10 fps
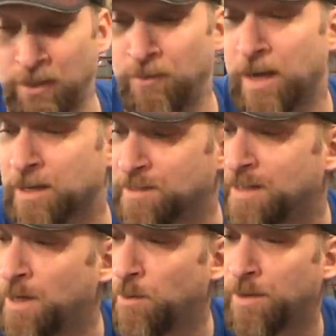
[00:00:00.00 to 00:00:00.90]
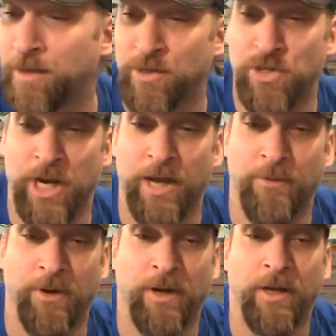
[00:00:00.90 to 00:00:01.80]
you've got to stay within a
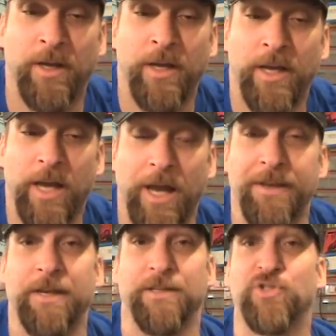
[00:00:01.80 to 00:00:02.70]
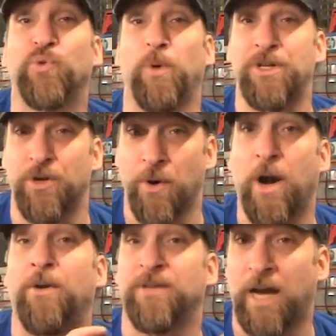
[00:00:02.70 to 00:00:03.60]
genre and yet switch it
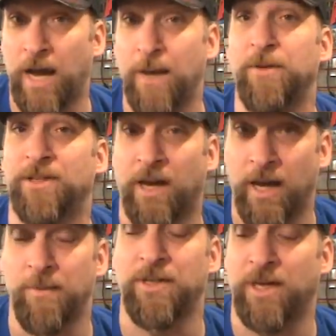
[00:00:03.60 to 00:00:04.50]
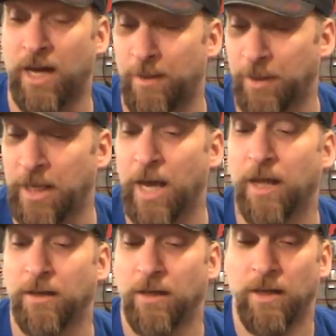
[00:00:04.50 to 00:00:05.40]
around time and time and time
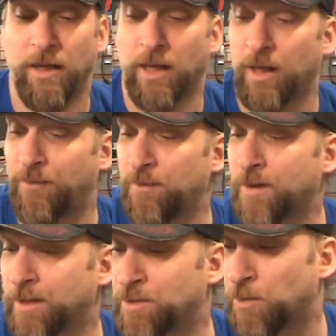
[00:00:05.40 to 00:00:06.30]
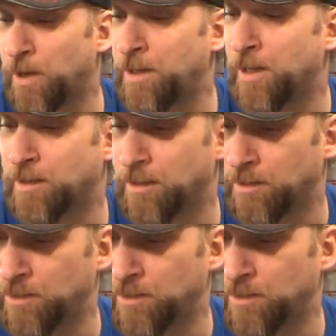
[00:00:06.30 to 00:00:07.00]
again. If you've got terrain that can